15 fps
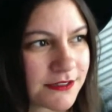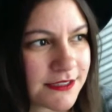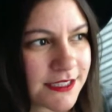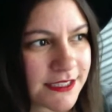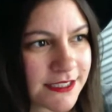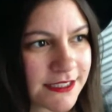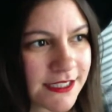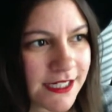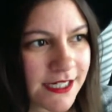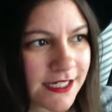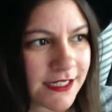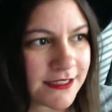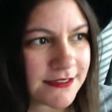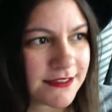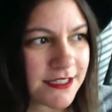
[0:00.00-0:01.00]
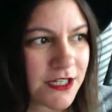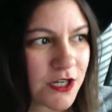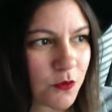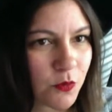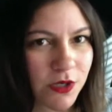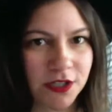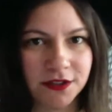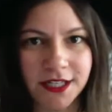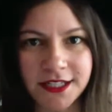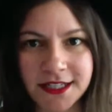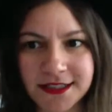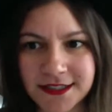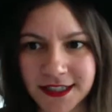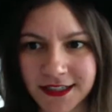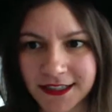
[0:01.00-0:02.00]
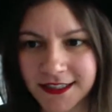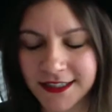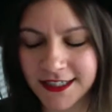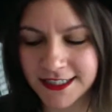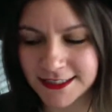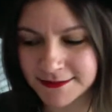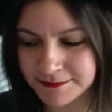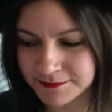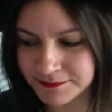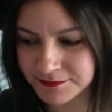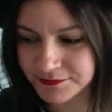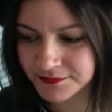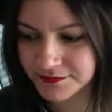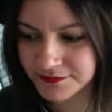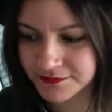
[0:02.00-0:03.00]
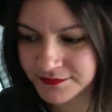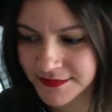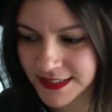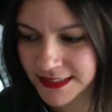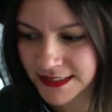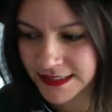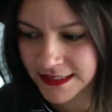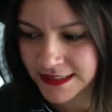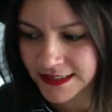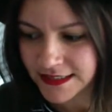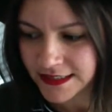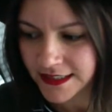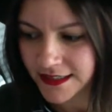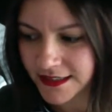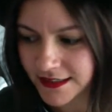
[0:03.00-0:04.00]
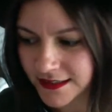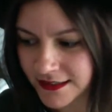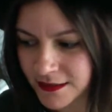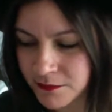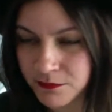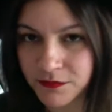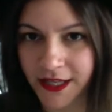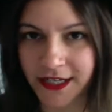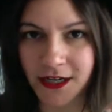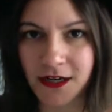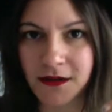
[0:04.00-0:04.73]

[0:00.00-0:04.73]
The uh where like it's like a um um like a